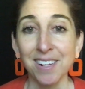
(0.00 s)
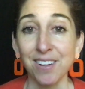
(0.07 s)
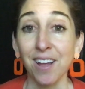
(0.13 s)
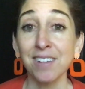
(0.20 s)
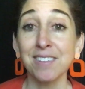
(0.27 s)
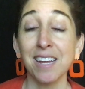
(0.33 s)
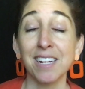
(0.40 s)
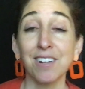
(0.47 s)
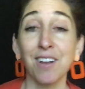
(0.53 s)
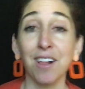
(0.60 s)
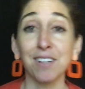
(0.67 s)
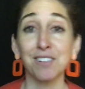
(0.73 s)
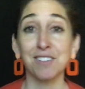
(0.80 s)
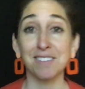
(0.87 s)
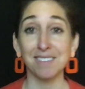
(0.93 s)

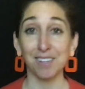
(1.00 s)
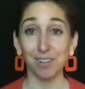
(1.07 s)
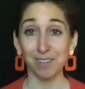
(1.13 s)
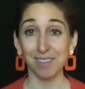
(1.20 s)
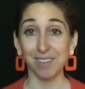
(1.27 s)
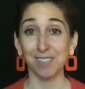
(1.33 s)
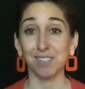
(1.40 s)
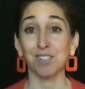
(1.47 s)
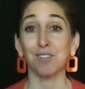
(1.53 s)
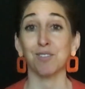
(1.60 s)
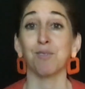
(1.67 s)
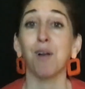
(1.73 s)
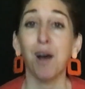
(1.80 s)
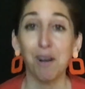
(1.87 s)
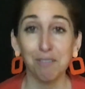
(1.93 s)
Non-technologies that are in the
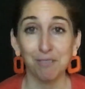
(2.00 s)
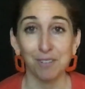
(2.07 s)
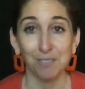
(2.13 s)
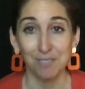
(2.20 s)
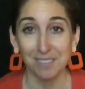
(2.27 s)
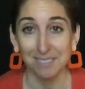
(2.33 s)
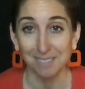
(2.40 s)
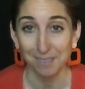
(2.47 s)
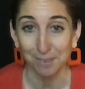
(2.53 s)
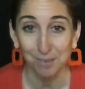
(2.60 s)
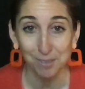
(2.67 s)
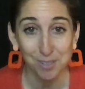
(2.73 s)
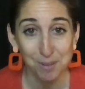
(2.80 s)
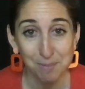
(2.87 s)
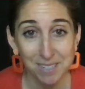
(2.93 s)
trough of
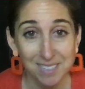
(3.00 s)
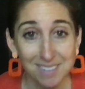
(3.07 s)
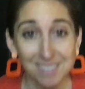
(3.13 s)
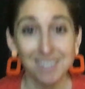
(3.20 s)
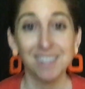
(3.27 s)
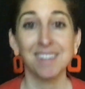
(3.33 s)
disillusionment,